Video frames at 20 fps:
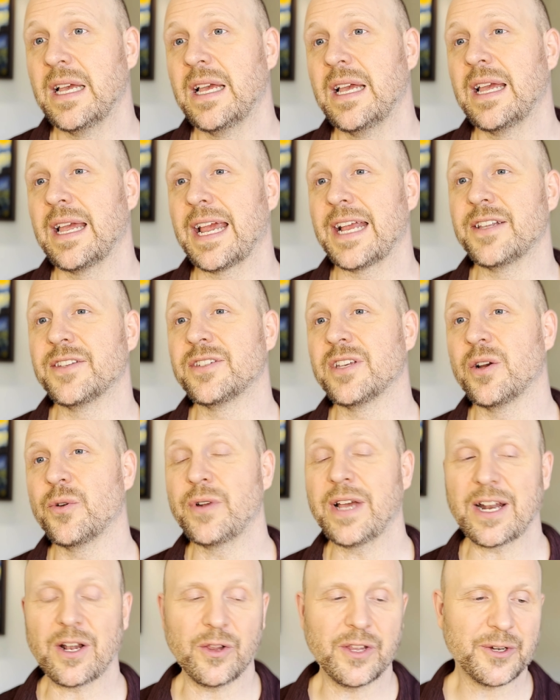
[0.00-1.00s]
And so
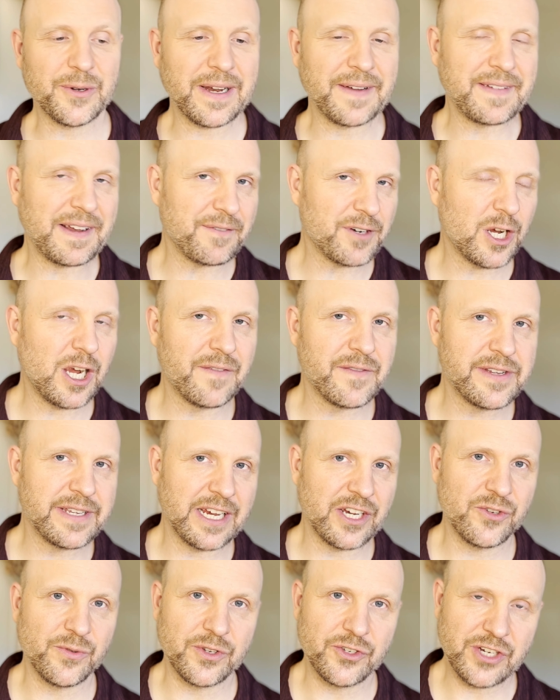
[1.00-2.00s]
not only are we going to have a
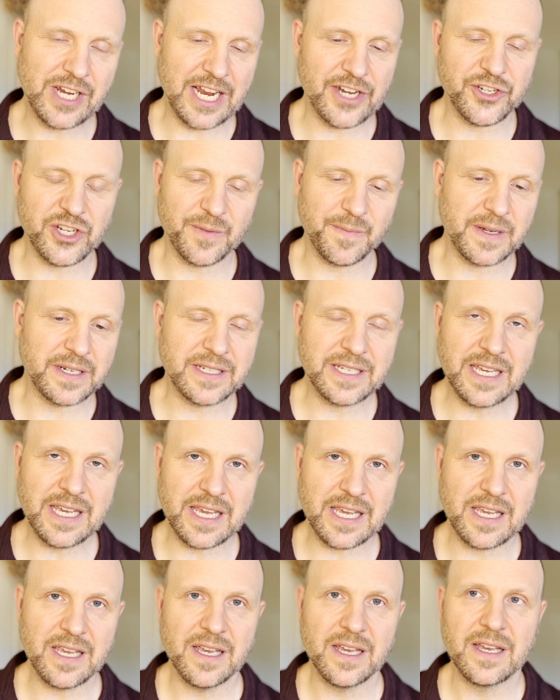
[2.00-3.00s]
conversation with
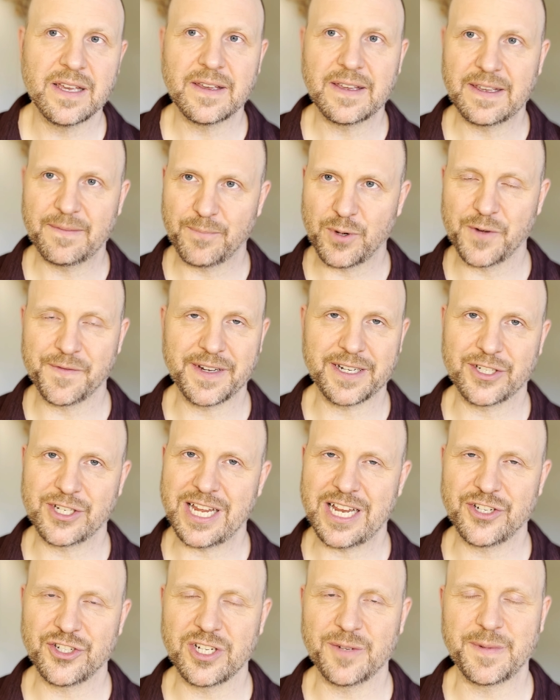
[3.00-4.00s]
ChatGPT, perfect
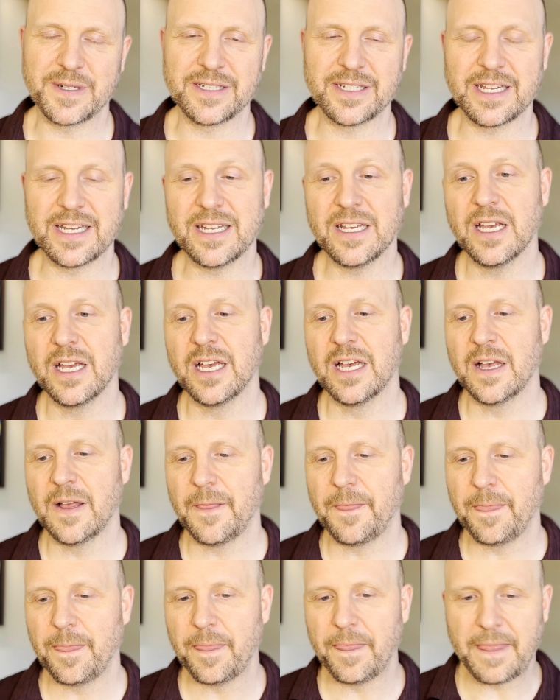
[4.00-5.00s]
ChatGPT,
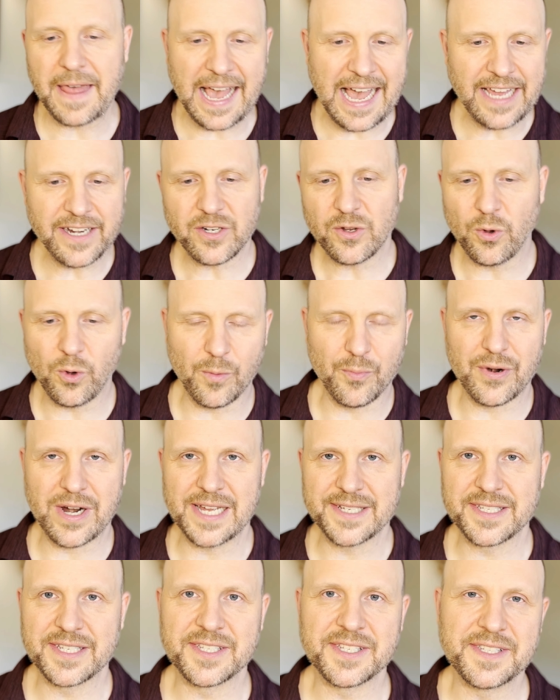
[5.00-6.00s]
that whole
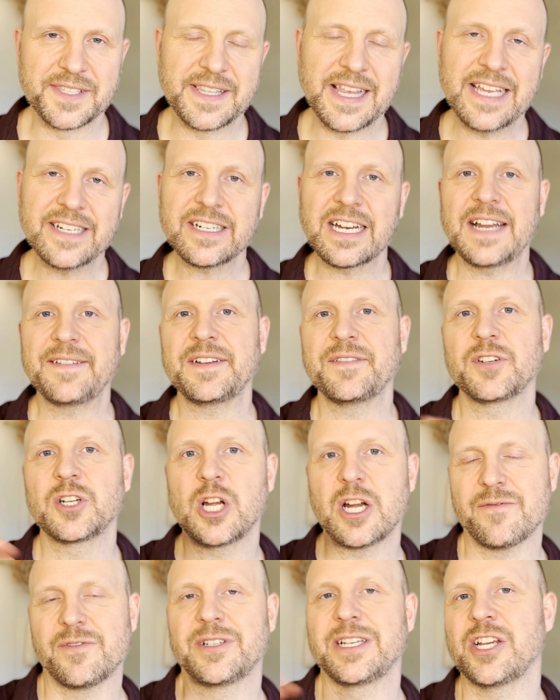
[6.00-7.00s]
process is then going to have a
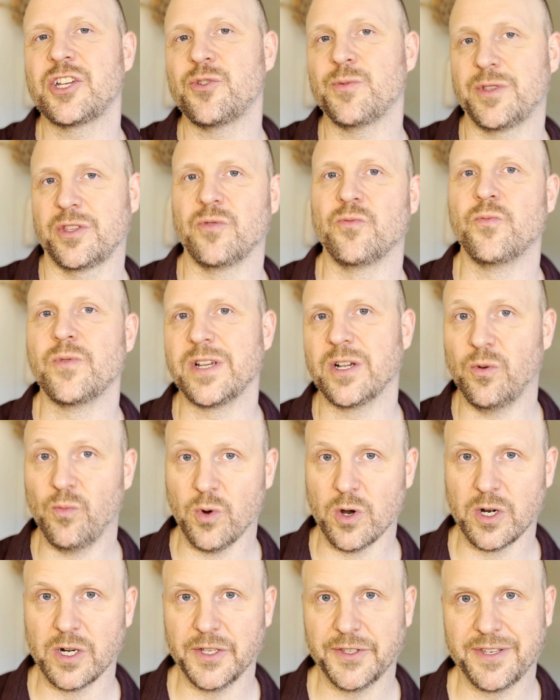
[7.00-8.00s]
conversation with the real
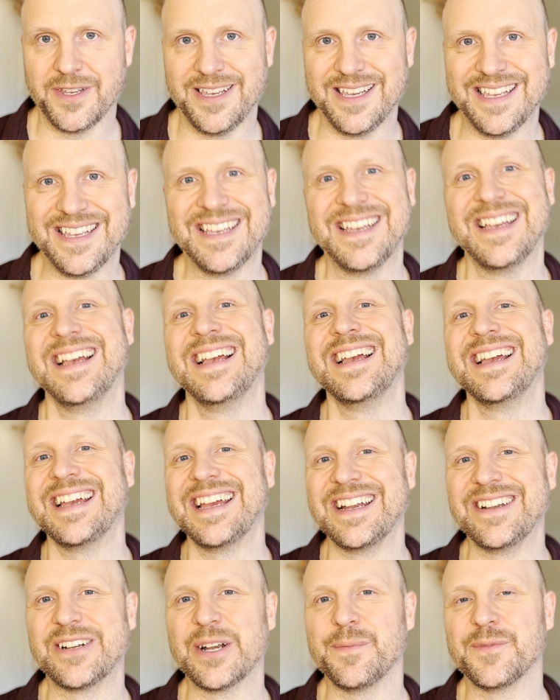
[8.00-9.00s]
world in
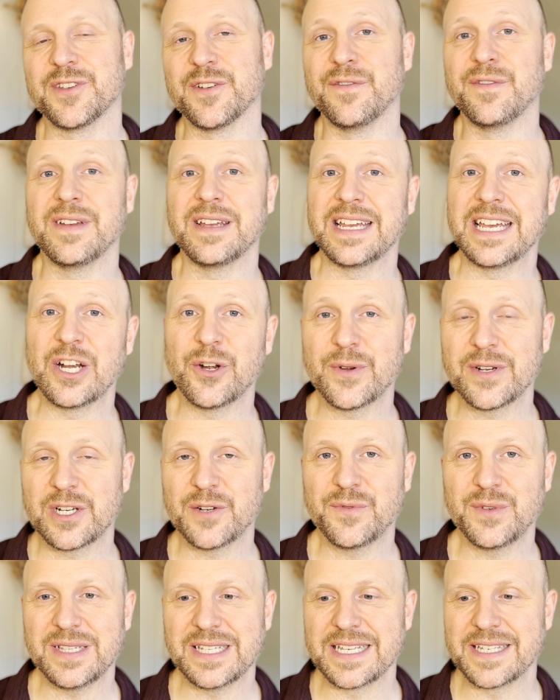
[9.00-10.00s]
terms of iterative
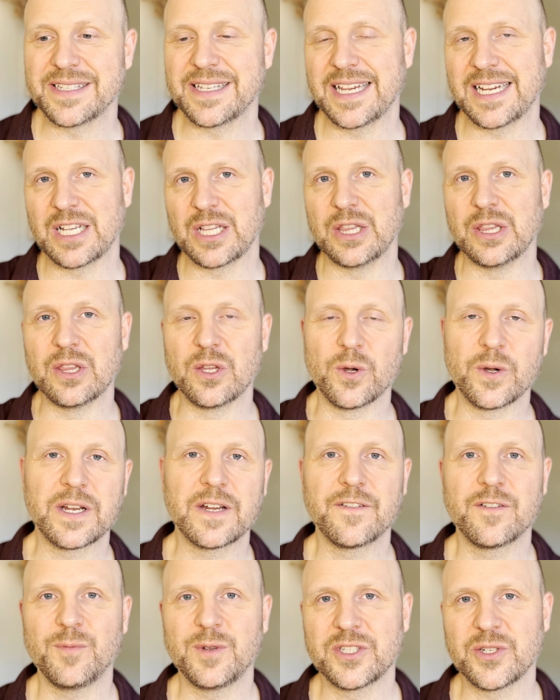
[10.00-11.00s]
releasing, learning
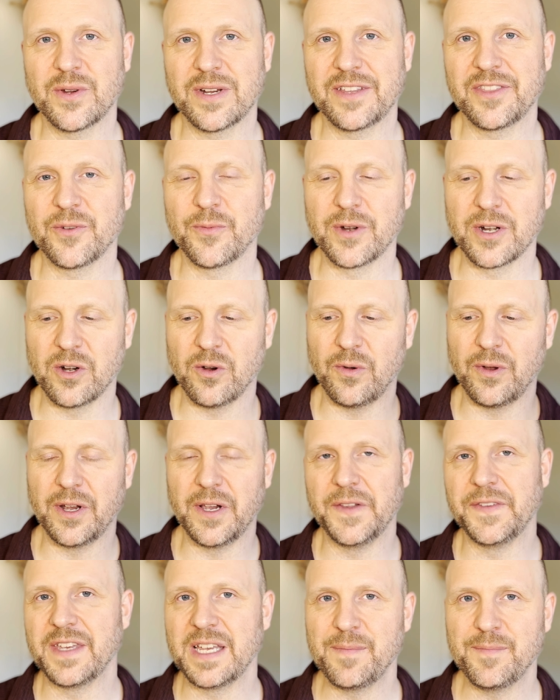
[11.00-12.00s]
from what's going on in the real
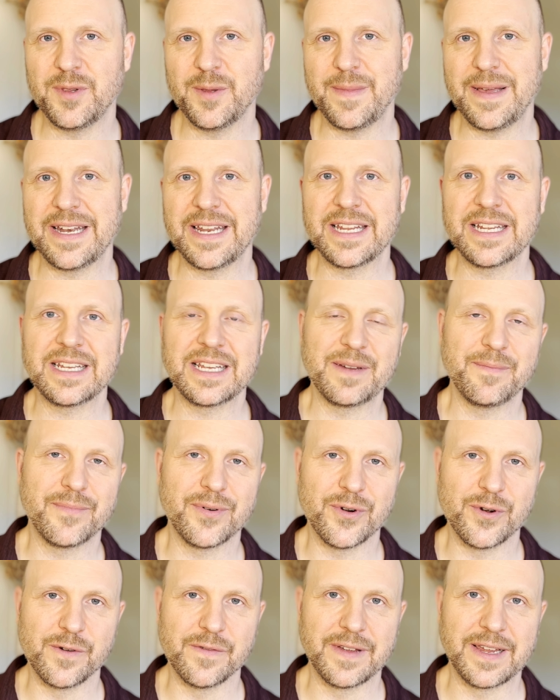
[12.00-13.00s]
world, implementing,
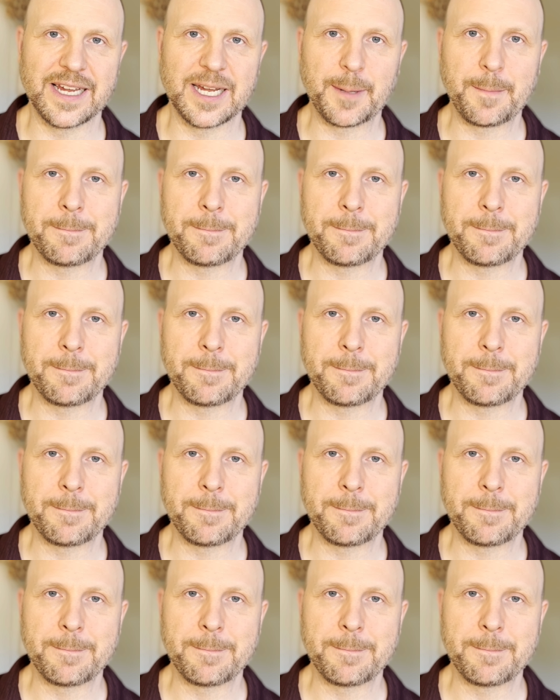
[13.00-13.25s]
improving.